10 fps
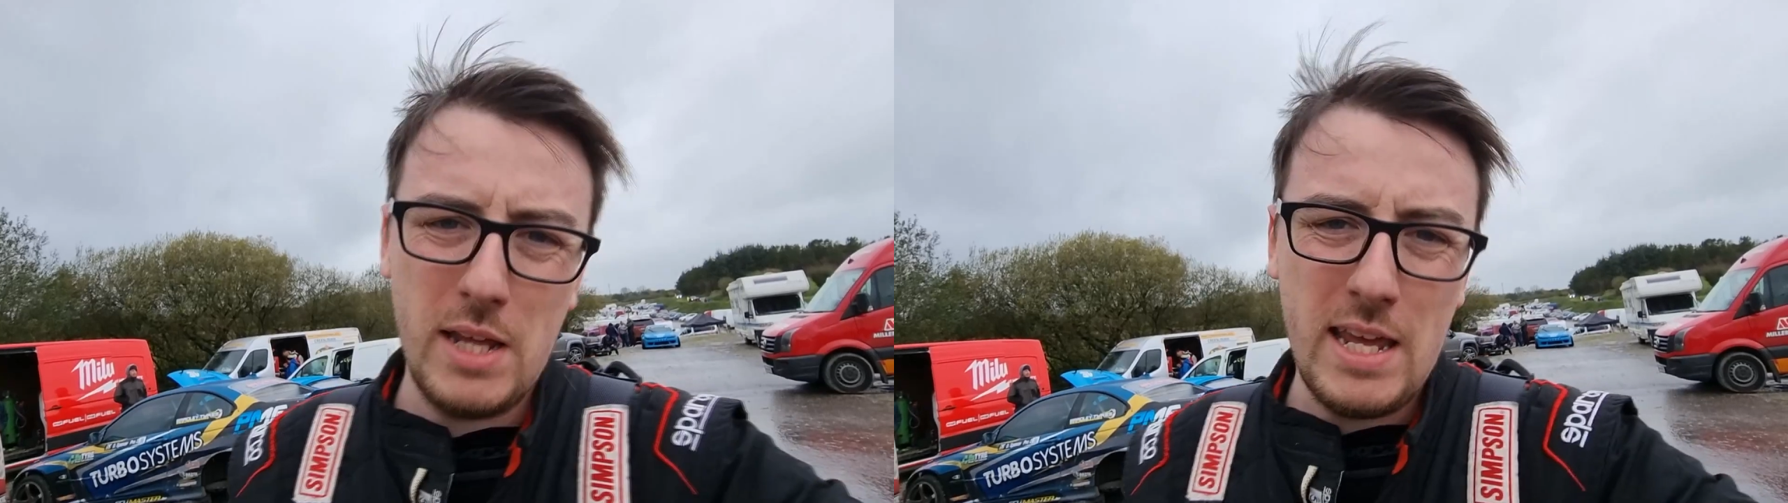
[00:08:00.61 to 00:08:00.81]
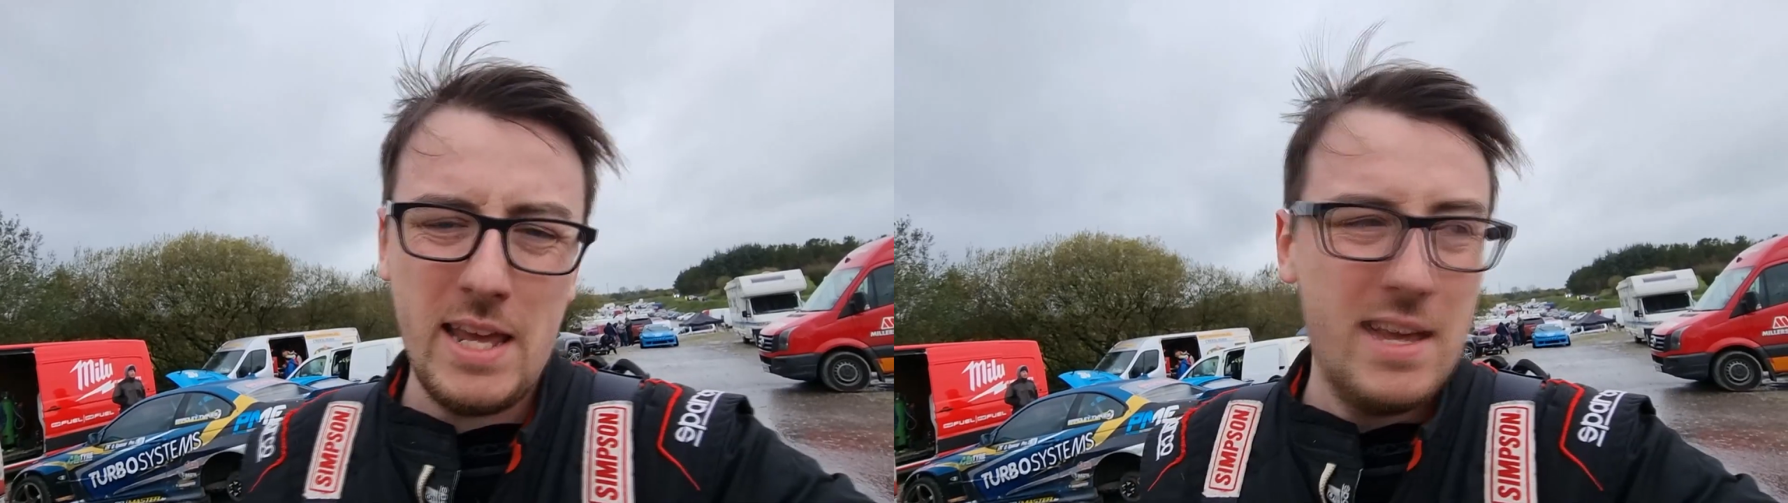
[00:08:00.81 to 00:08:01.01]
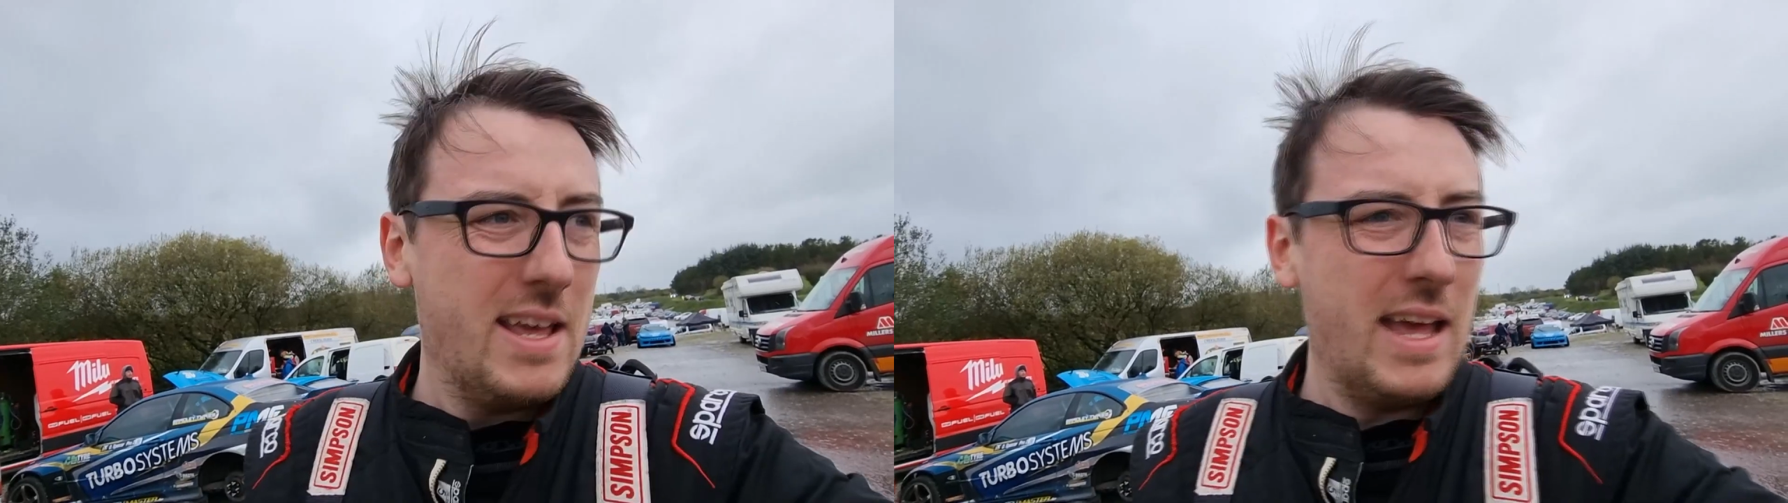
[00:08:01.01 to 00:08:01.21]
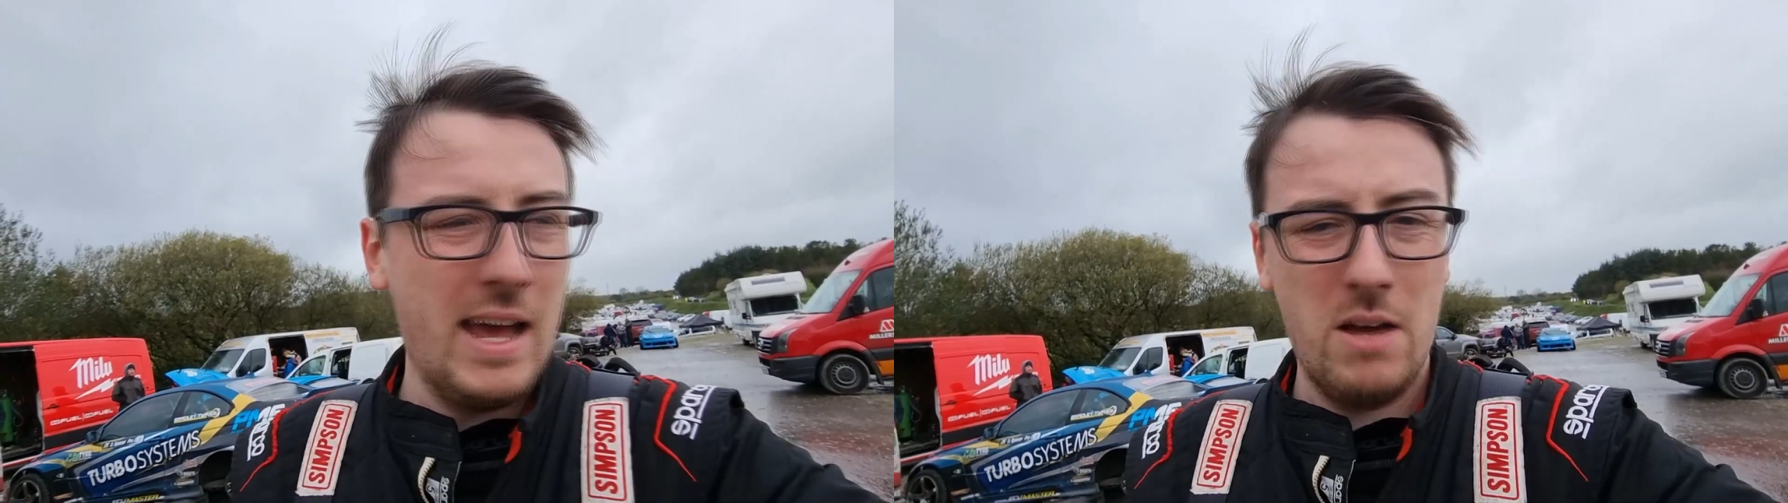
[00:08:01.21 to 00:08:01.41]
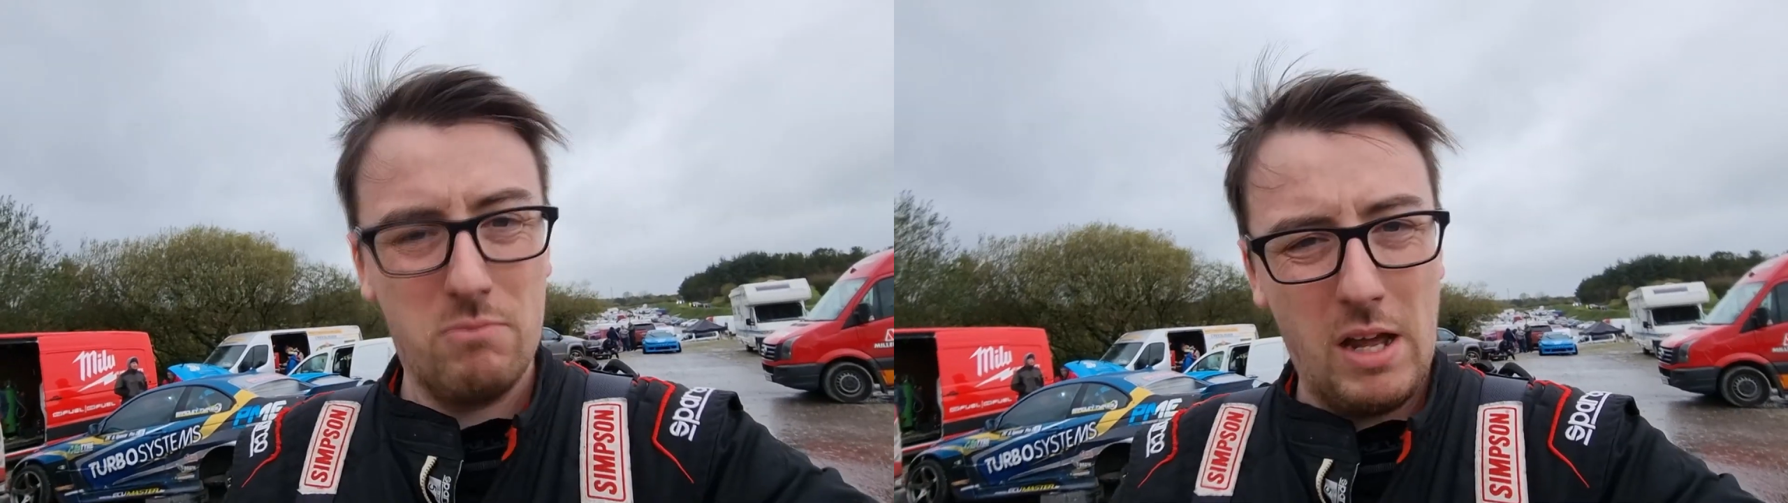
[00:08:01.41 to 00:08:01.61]
D,
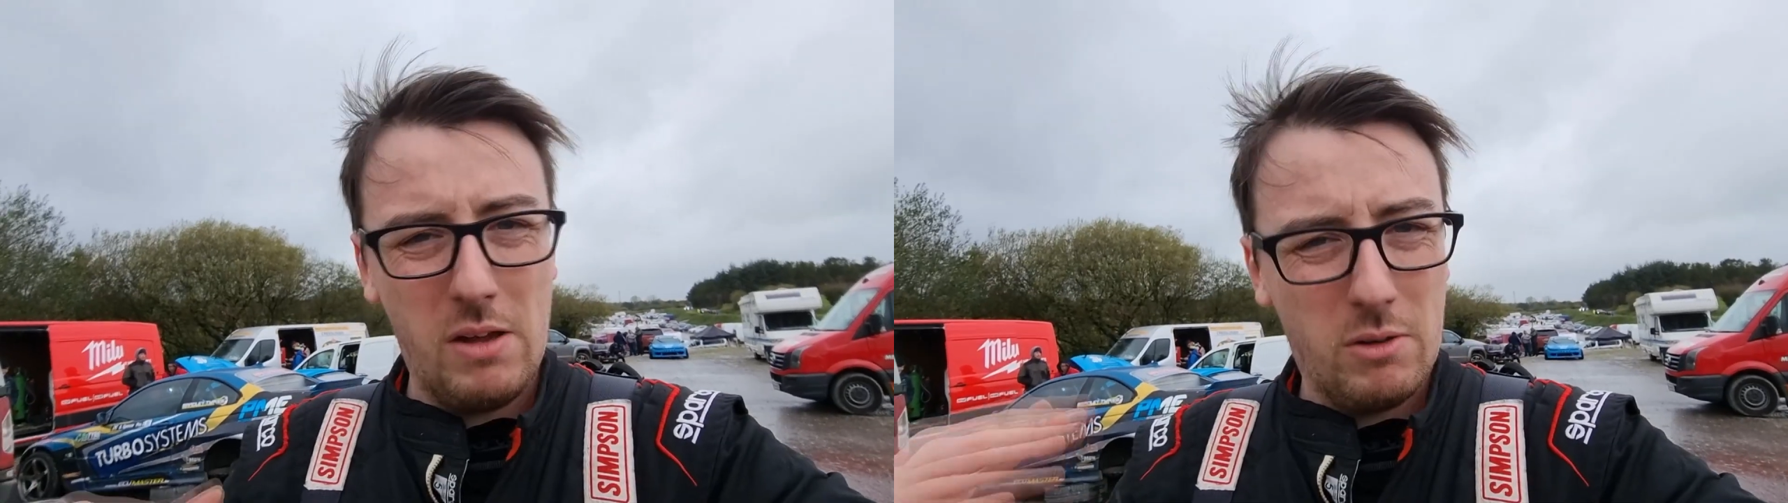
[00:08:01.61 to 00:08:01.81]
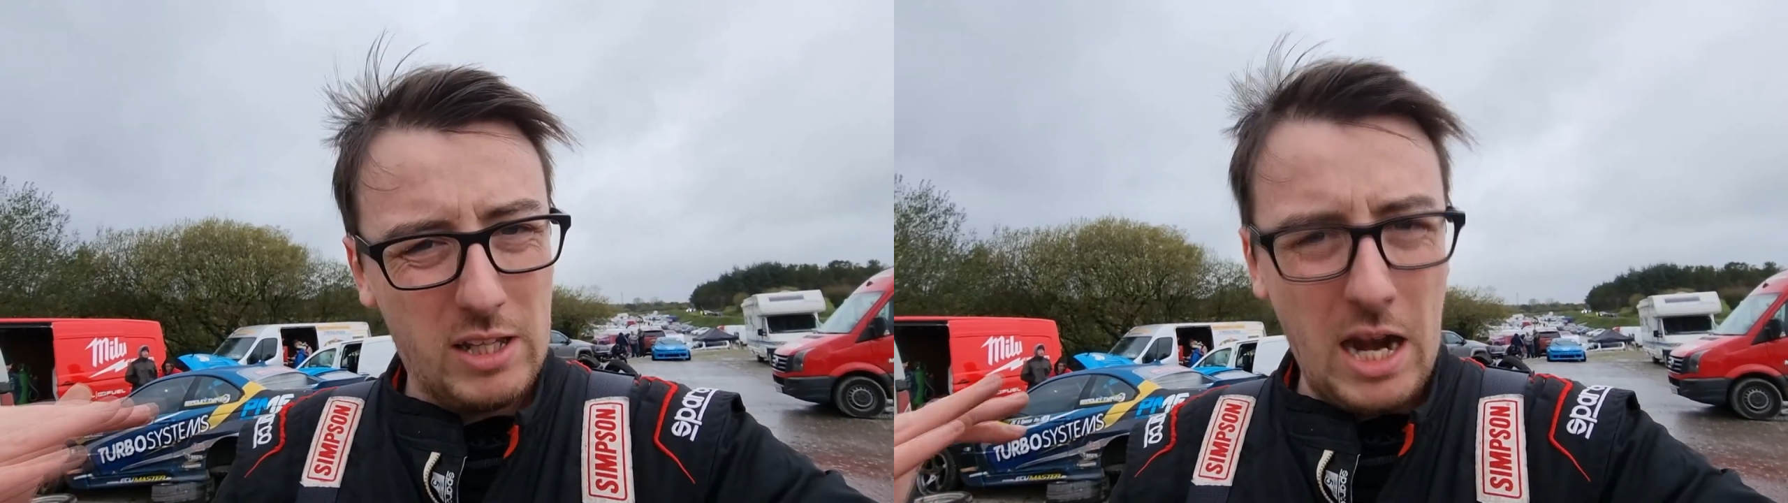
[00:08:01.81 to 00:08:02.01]
the